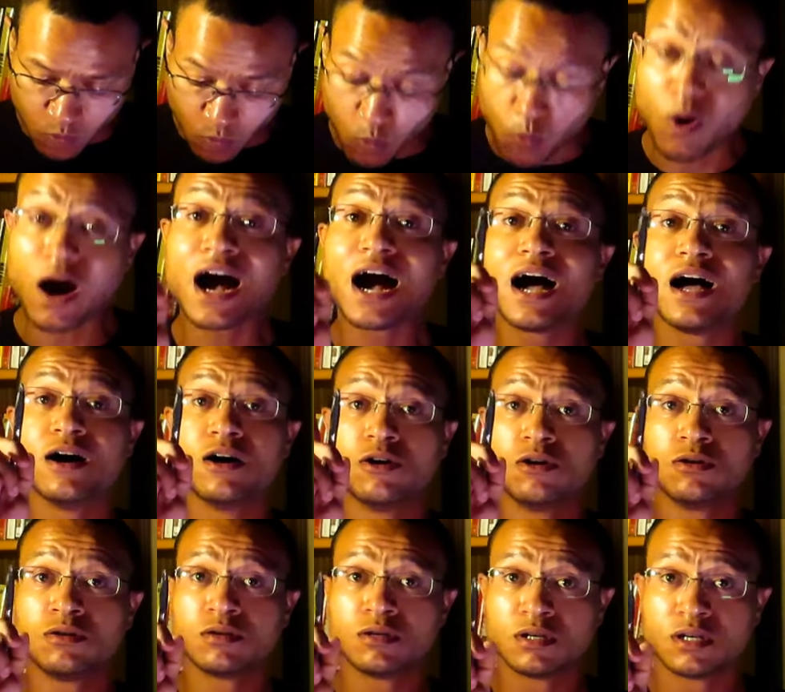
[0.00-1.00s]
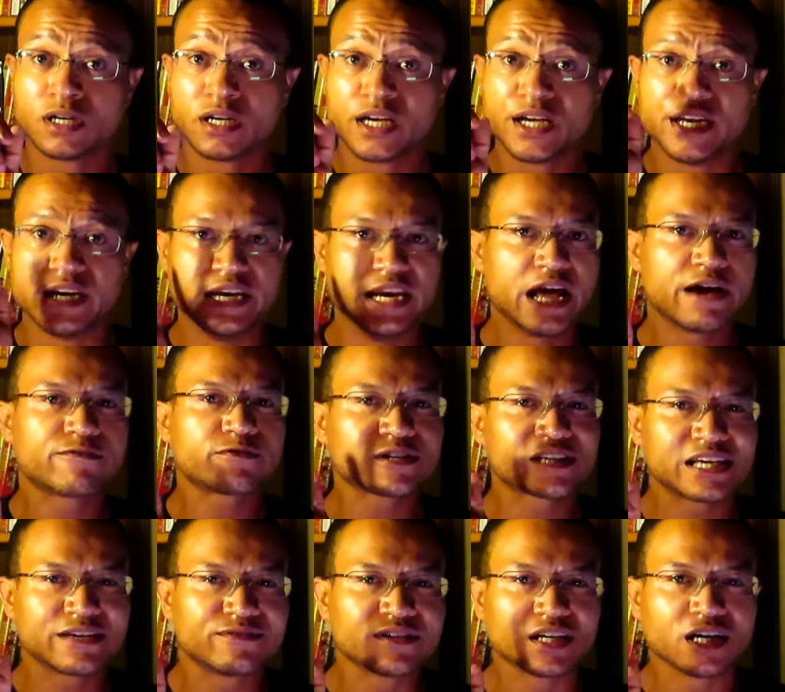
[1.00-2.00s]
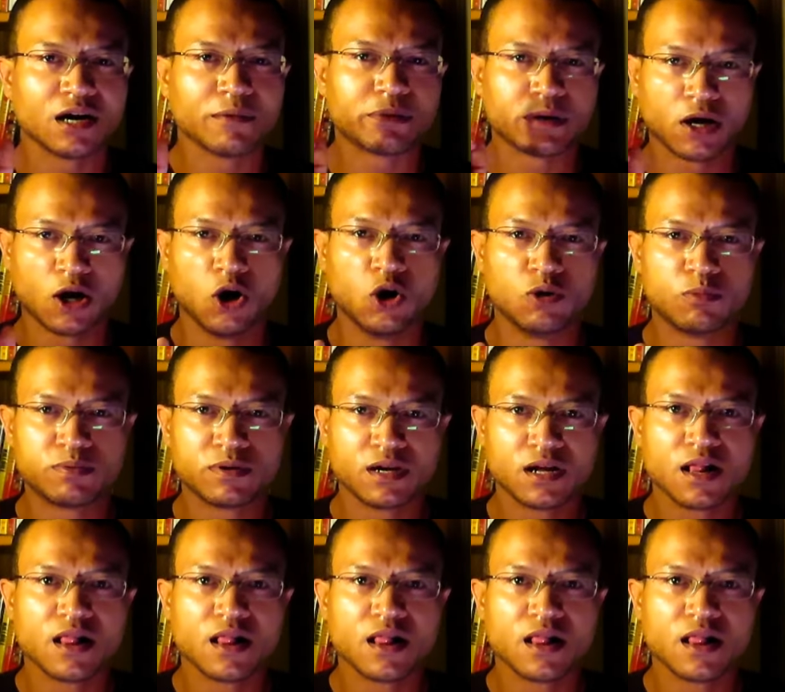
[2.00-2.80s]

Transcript: while never giving up hope